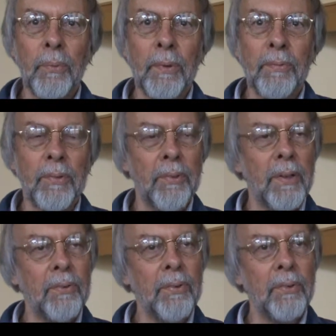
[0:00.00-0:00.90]
World of
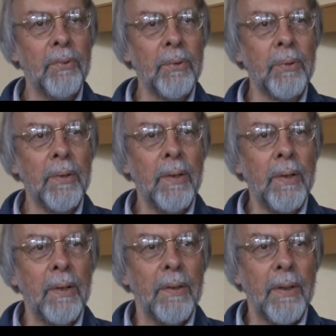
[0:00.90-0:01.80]
Education. So
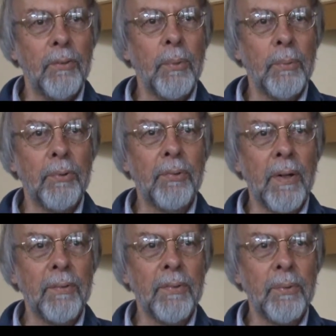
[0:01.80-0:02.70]
that's what we're
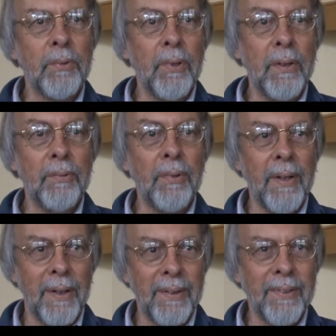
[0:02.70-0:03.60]
striving to achieve,
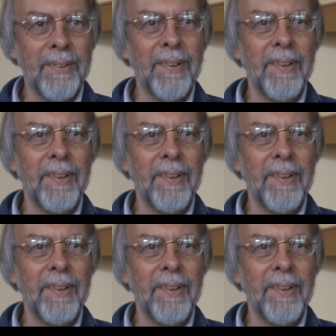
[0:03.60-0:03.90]
and